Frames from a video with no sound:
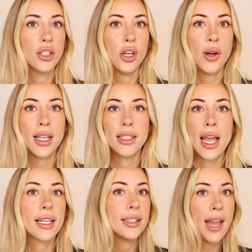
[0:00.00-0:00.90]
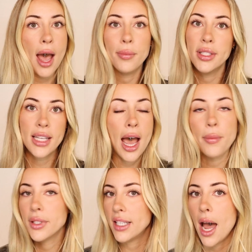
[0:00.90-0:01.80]
So it's like snap,
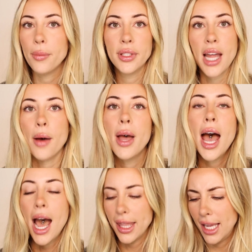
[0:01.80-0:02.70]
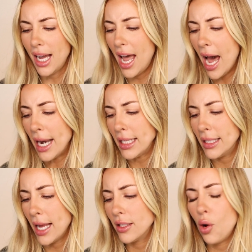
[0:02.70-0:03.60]
snap, snap, snap. I think I had it
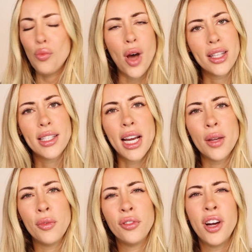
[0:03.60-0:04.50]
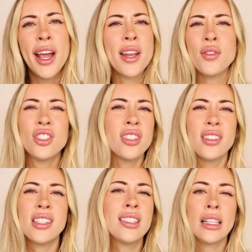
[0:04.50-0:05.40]
set to 1 second before and it was
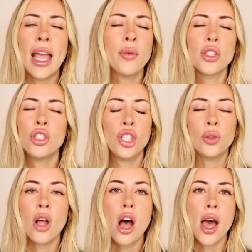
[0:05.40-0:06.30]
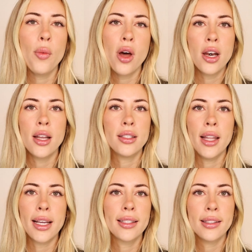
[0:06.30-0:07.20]
just the delay was too long. I wanted it
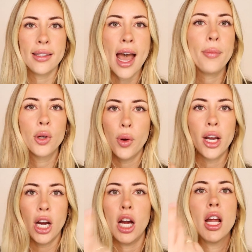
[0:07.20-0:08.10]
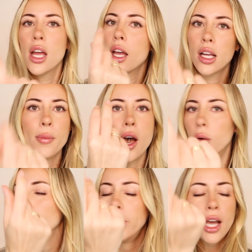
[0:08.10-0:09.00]
to like snap quicker. Come
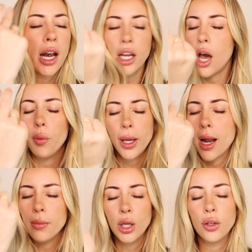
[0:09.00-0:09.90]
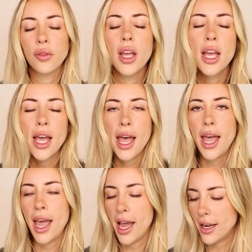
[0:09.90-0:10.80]
on, we gotta go, we gotta move.
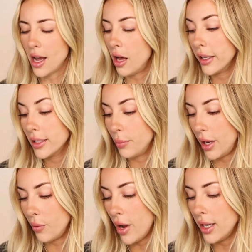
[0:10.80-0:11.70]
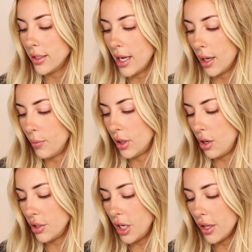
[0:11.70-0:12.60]
And I'll explain why in a second, but
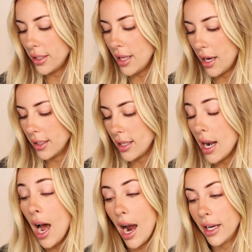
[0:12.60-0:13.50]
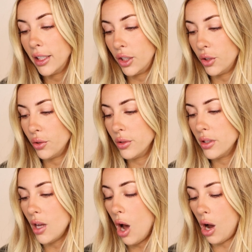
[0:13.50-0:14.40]
those are the settings that I
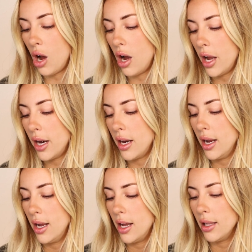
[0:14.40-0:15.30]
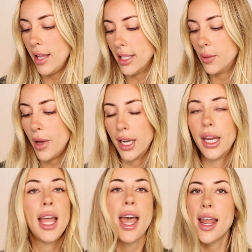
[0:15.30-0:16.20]
use on Lens
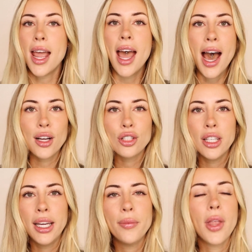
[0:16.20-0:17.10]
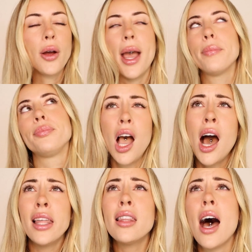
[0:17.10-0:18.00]
Buddy. And I actually, okay,
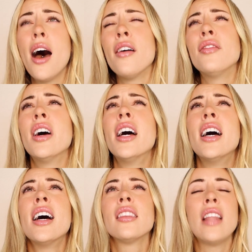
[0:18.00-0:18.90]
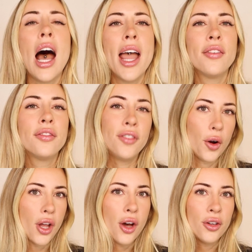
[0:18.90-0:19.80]
I love live
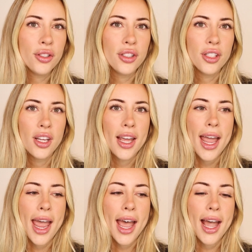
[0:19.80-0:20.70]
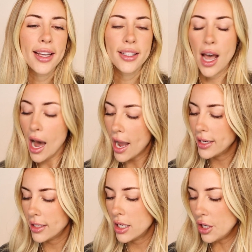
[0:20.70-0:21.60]
photos and
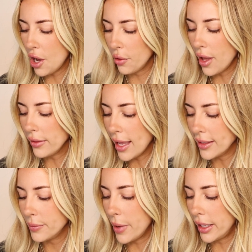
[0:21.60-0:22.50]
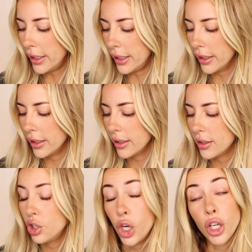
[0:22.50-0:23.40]
I didn't know that Lens Buddy
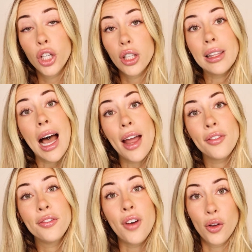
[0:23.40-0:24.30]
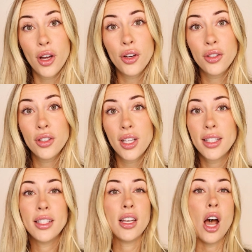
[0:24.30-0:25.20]
took live photos.
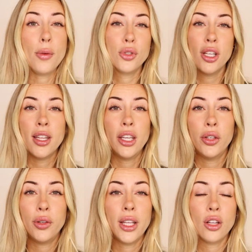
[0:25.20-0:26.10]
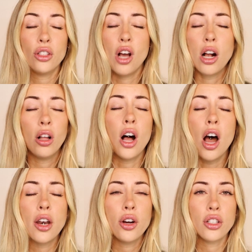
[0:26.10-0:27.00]
It's an option that you either toggle
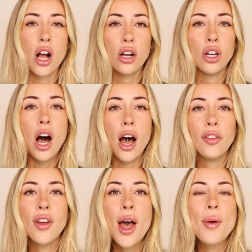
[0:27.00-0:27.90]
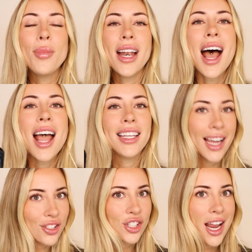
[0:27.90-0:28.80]
on or toggle off. But
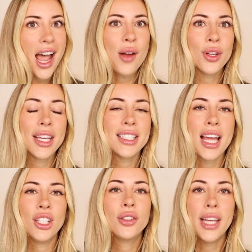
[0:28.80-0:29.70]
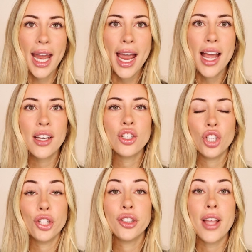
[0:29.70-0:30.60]
yesterday I realized that you can
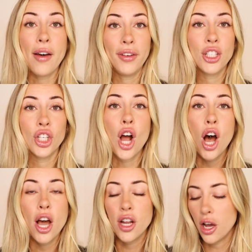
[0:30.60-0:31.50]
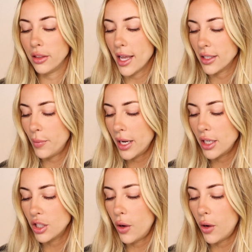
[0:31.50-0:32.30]
turn that feature on Lens Buddy.